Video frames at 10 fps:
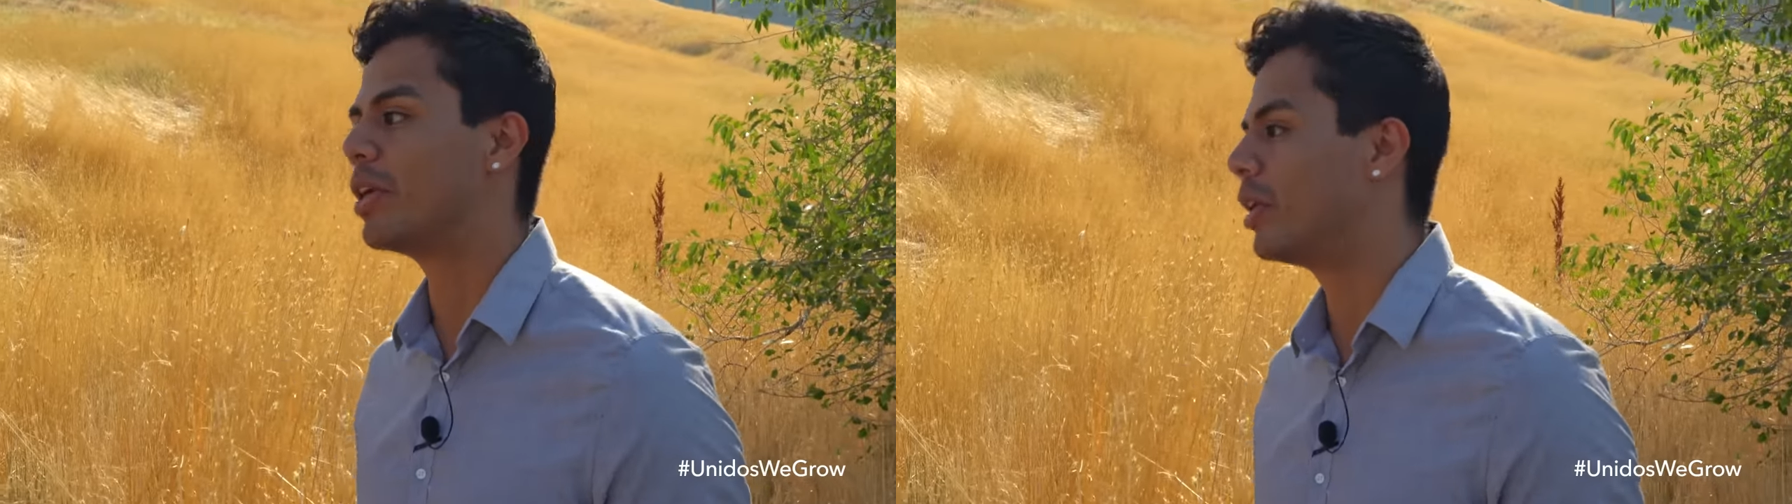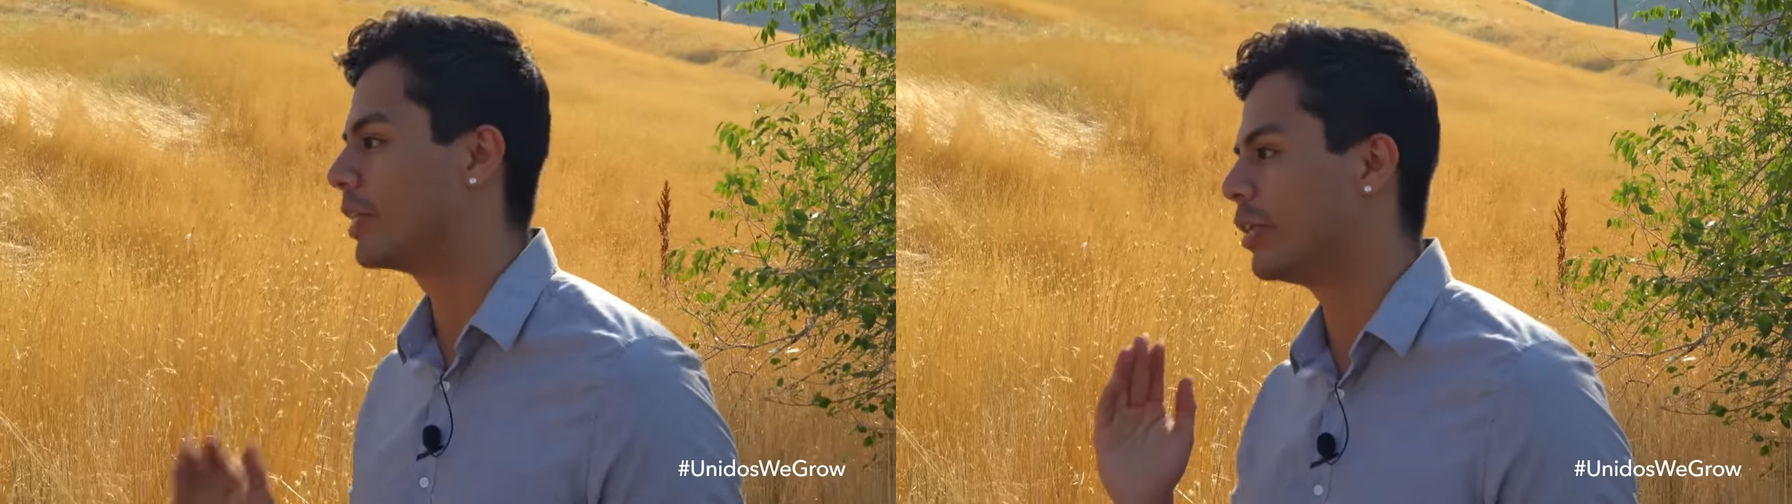
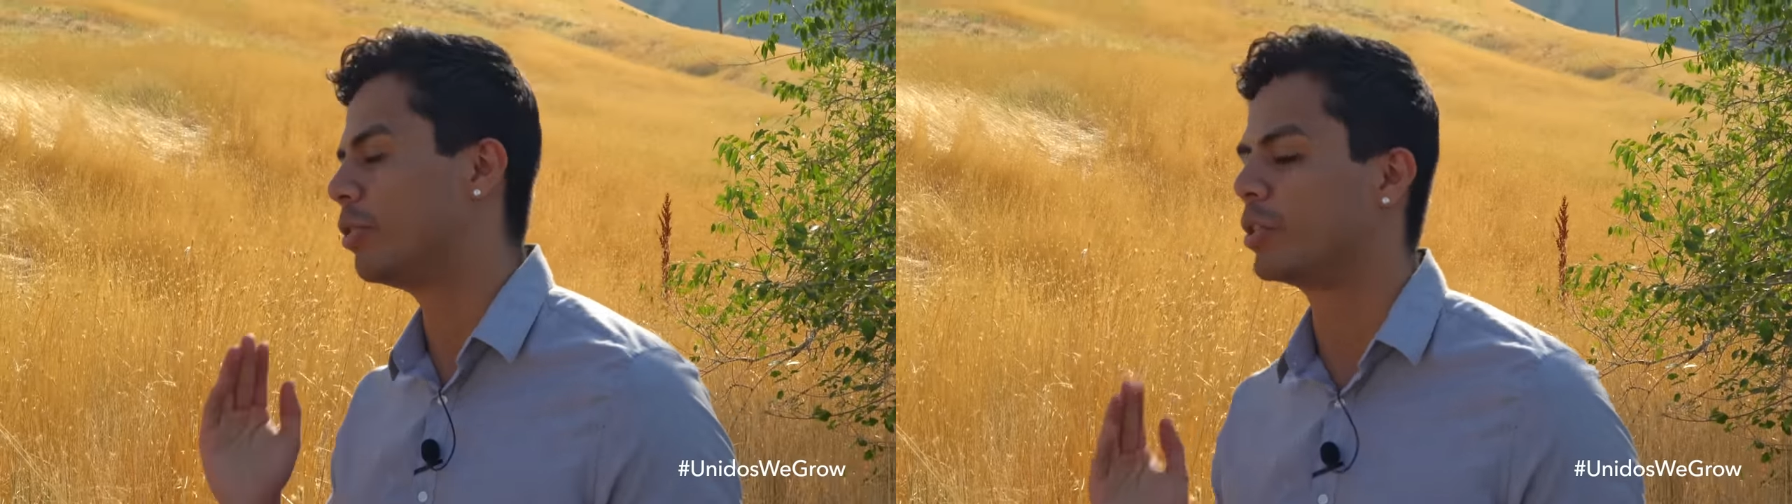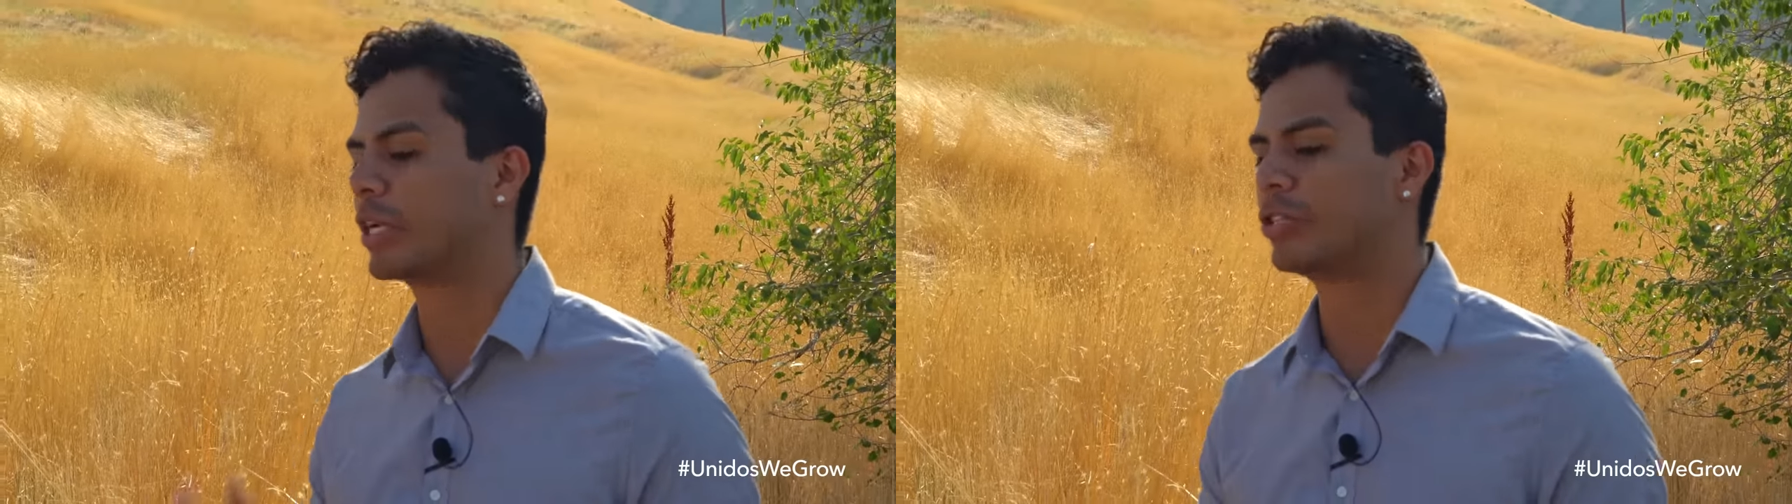all you got to
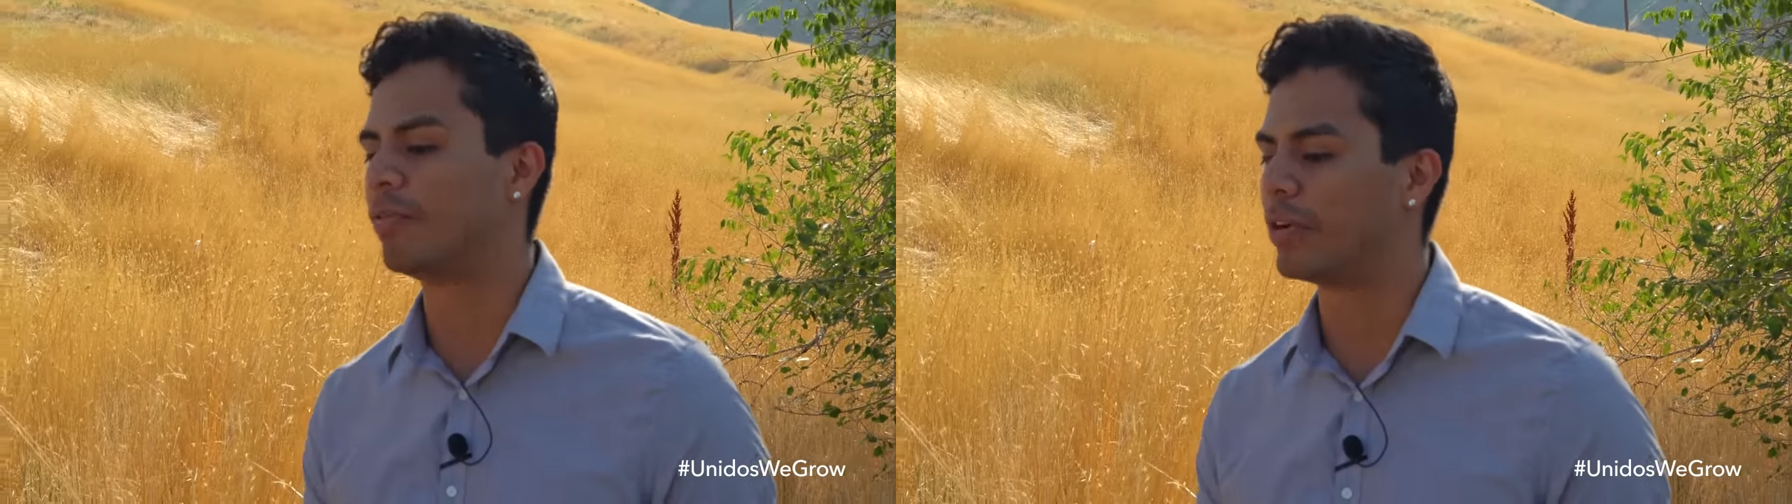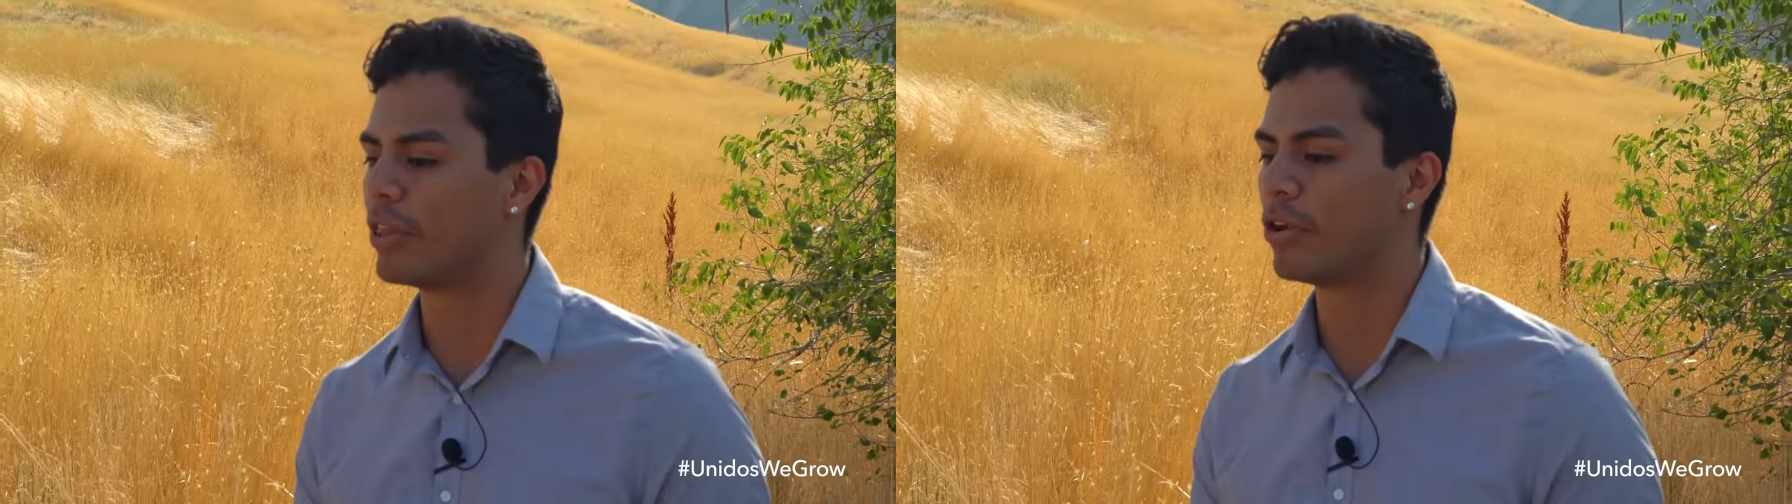do is get your
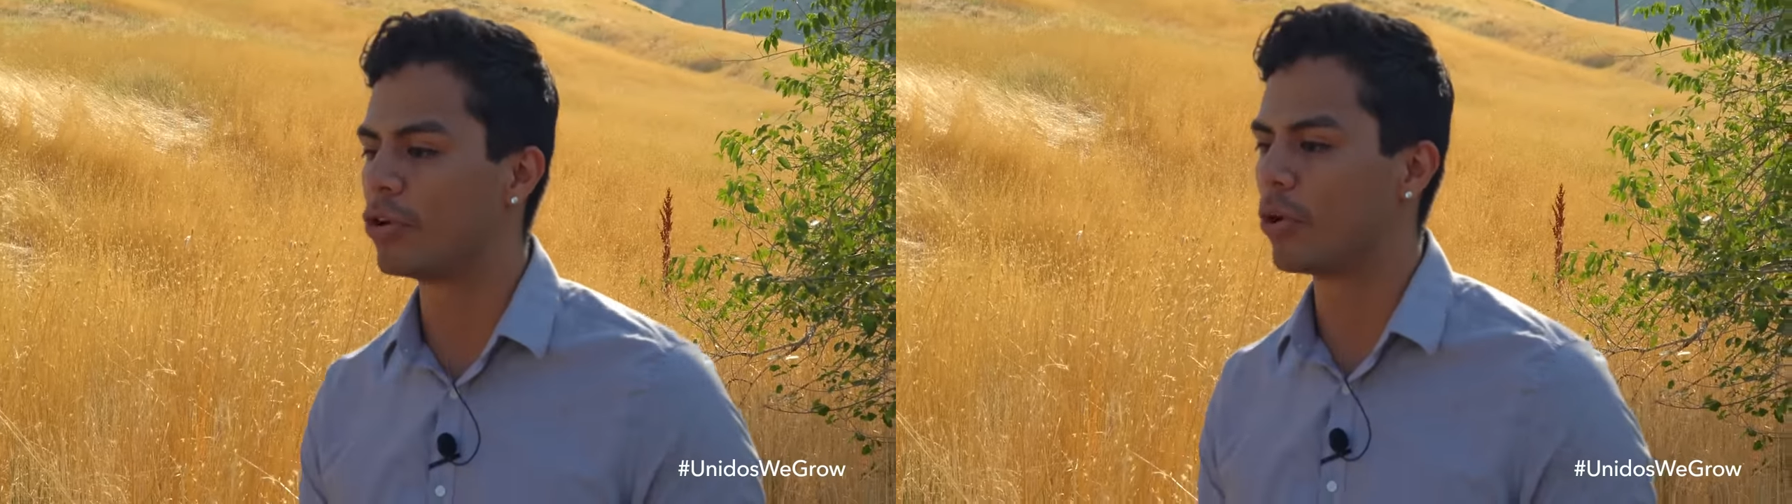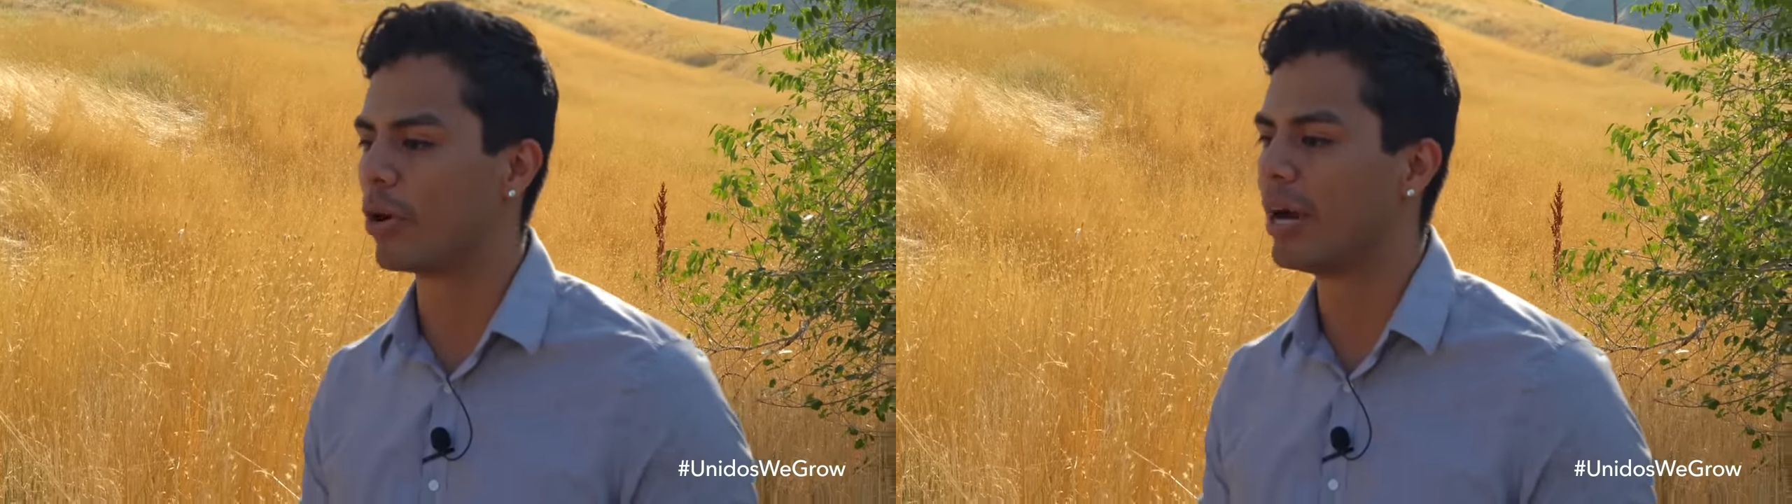foot in the
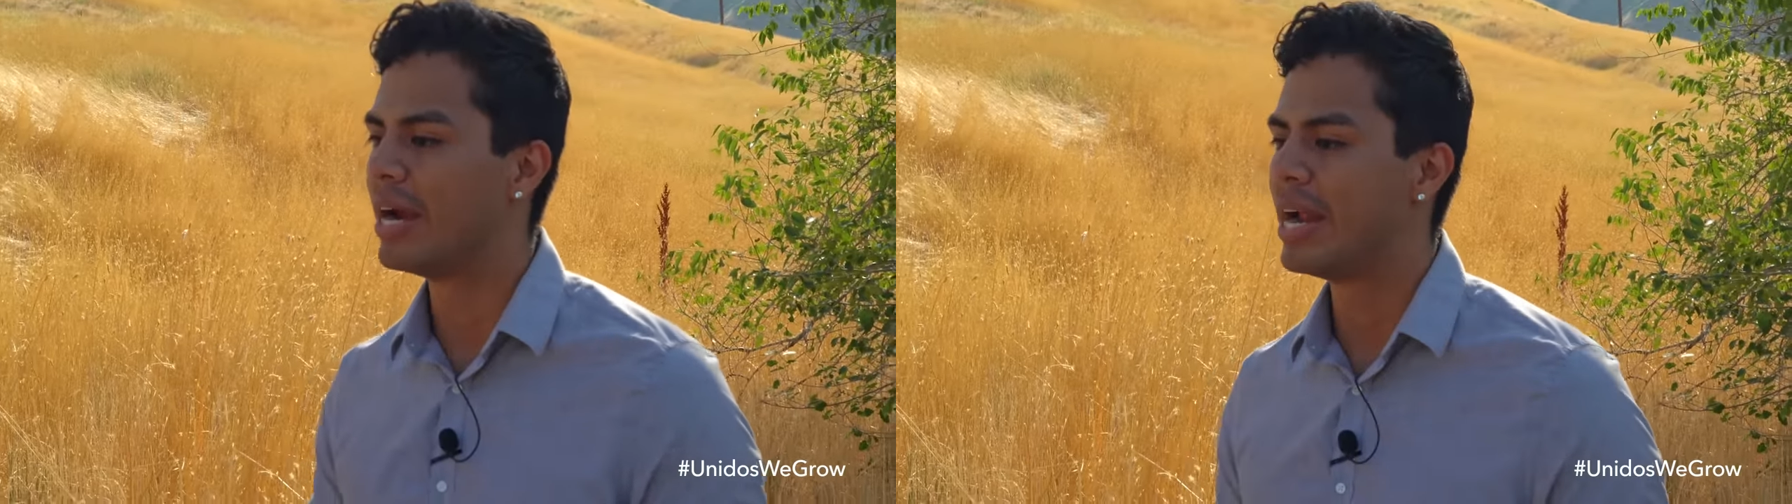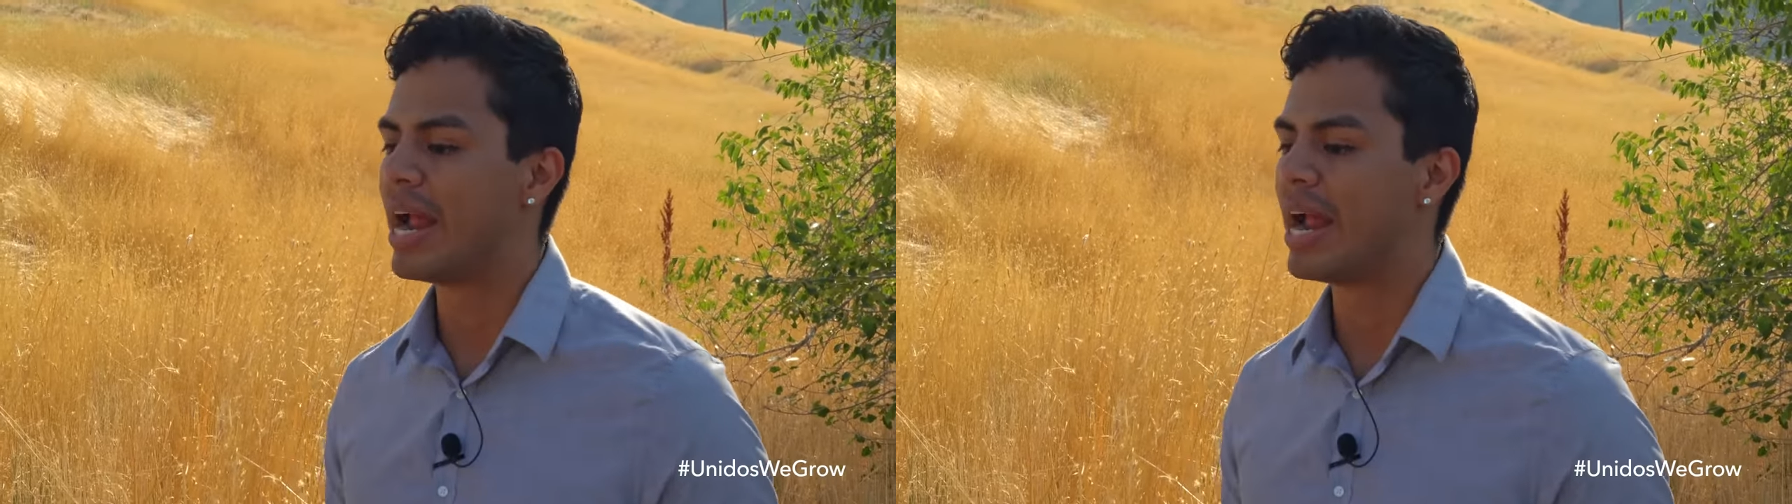door